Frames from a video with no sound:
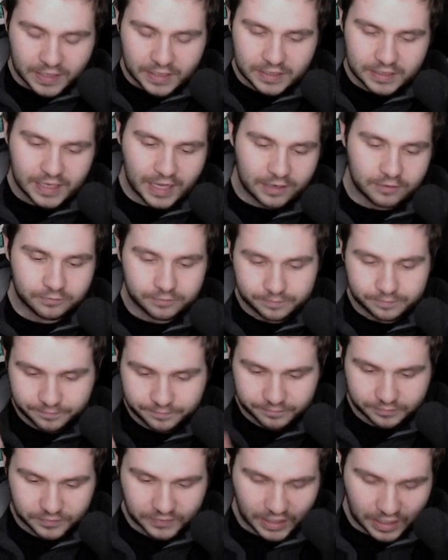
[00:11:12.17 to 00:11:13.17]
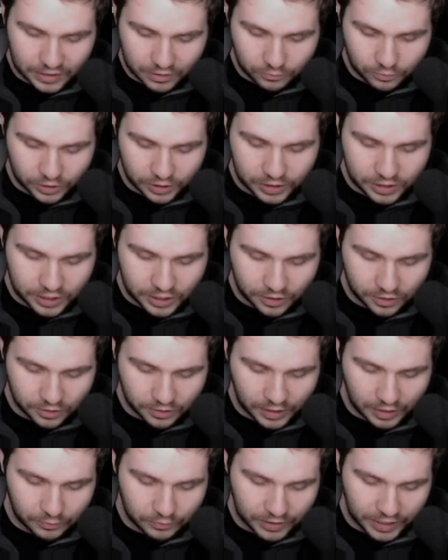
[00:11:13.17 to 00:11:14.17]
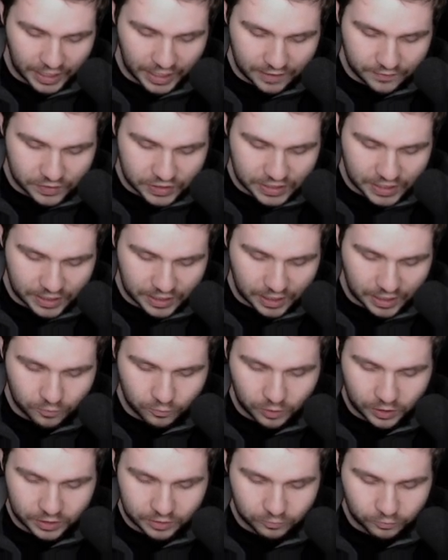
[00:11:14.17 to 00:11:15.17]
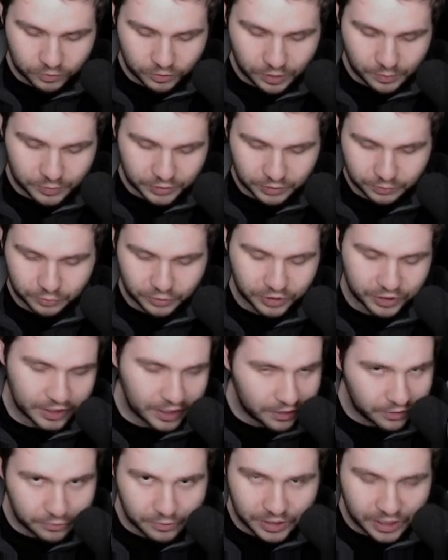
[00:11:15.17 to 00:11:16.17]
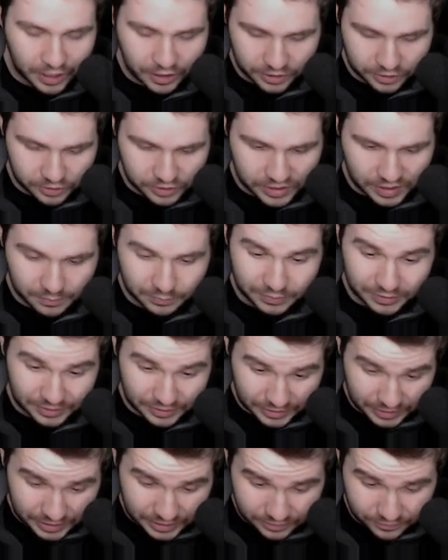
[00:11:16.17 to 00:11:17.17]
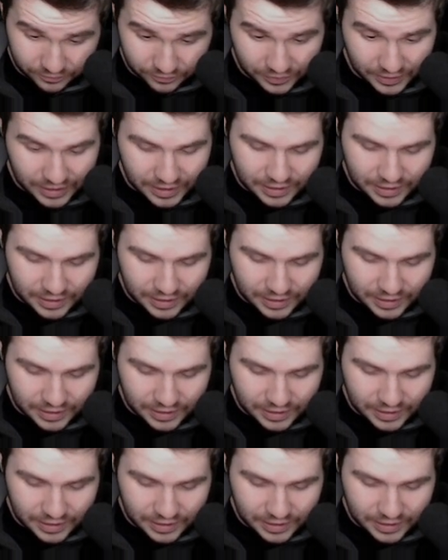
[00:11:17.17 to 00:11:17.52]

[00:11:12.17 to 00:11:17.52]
Now that we're in here and we have a Zenkai 1, we're able to bring 3 characters, I believe.